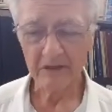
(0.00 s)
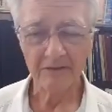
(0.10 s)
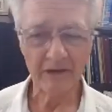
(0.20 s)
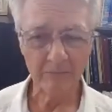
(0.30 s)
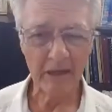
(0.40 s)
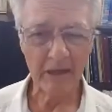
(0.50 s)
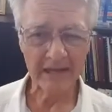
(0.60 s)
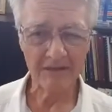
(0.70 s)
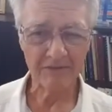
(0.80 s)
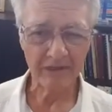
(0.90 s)
because many
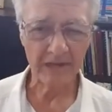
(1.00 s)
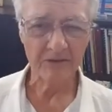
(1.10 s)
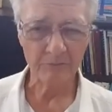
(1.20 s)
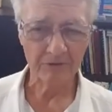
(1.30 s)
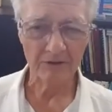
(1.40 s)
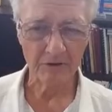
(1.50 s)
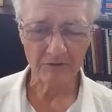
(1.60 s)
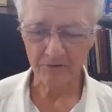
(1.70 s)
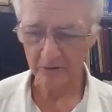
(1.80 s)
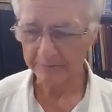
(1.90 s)
times that is
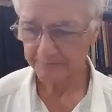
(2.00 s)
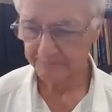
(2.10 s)
misunderstood.